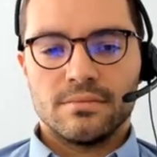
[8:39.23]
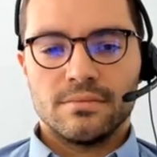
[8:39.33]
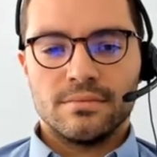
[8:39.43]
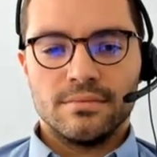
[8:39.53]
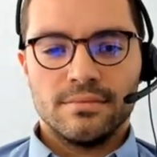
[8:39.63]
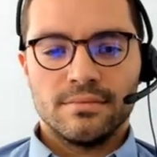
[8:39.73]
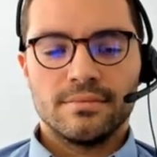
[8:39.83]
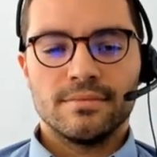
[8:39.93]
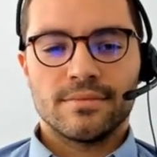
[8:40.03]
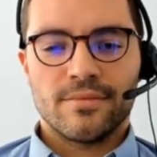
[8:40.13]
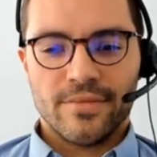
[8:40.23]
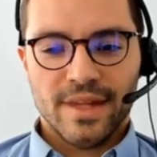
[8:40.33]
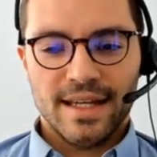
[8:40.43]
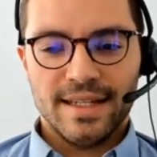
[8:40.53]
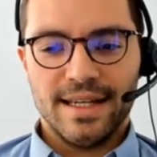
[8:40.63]
Mm-hmm.
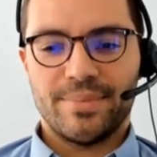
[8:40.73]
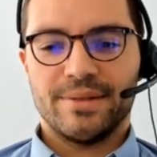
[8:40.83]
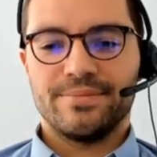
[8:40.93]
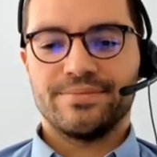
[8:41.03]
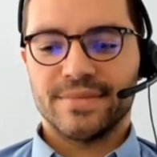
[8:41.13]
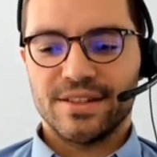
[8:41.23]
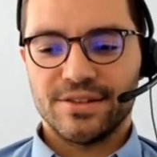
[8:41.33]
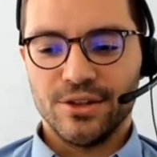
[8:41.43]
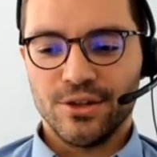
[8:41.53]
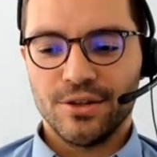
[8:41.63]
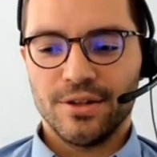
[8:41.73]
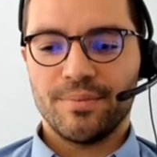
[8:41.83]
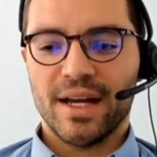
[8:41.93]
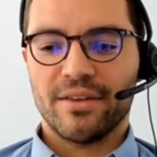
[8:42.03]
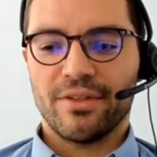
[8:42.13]
Yep.
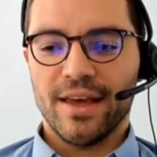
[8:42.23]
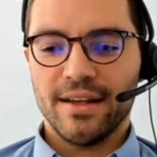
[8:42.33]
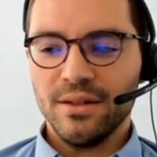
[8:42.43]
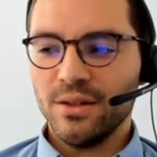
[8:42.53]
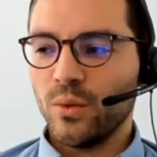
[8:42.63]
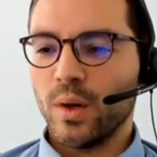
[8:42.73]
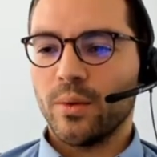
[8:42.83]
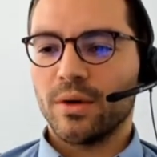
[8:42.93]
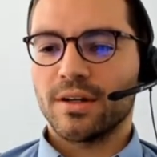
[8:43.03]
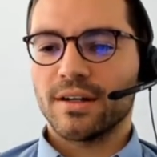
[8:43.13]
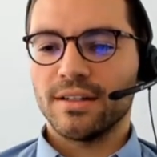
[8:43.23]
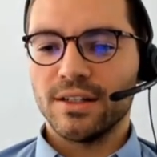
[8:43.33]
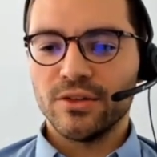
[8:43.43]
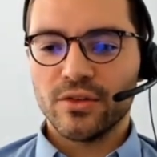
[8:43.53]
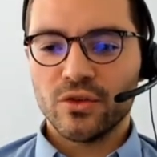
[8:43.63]
So back then we were
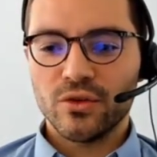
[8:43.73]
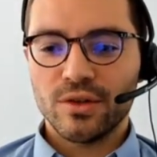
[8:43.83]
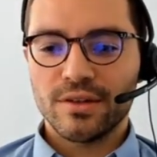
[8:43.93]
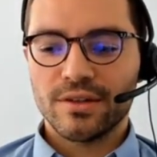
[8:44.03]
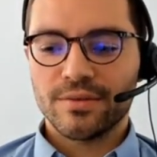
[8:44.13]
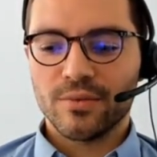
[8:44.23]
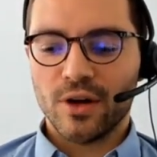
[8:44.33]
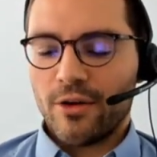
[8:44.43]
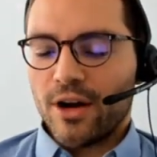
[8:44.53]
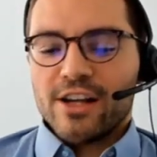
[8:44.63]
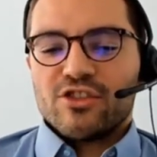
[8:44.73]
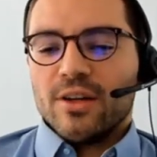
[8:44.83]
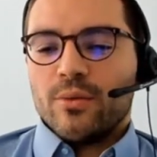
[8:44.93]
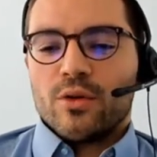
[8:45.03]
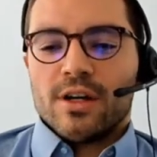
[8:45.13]
close to, or
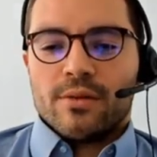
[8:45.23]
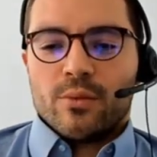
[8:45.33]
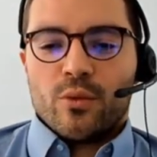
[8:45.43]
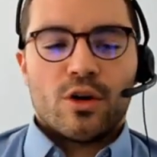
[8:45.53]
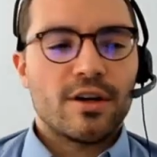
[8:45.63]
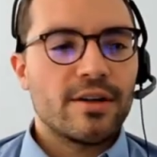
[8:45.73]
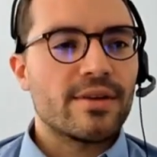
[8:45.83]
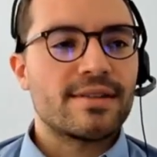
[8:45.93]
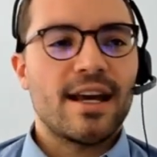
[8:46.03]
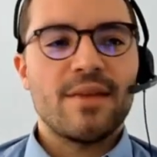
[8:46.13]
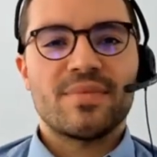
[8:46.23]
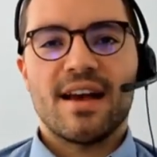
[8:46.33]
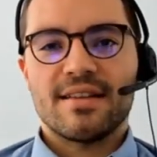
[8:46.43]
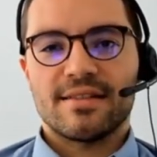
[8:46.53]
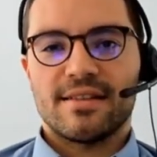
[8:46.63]
actually we were in the same
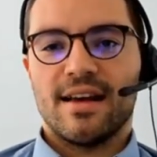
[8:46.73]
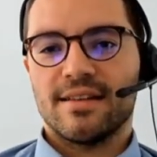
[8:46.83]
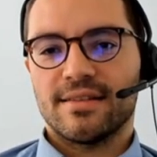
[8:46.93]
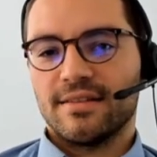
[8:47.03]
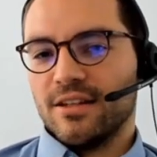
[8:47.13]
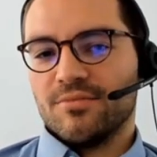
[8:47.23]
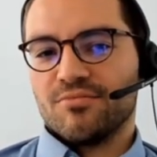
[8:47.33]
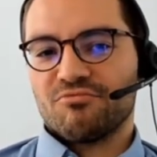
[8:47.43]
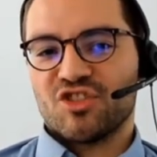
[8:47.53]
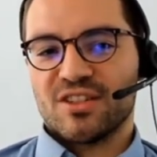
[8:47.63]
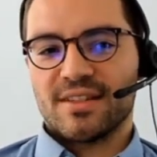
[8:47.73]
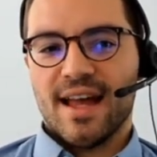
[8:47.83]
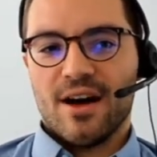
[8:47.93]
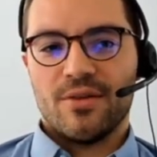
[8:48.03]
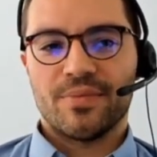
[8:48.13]
tests as just
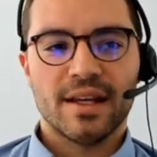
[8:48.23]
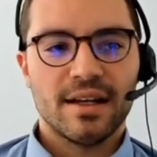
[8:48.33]
now,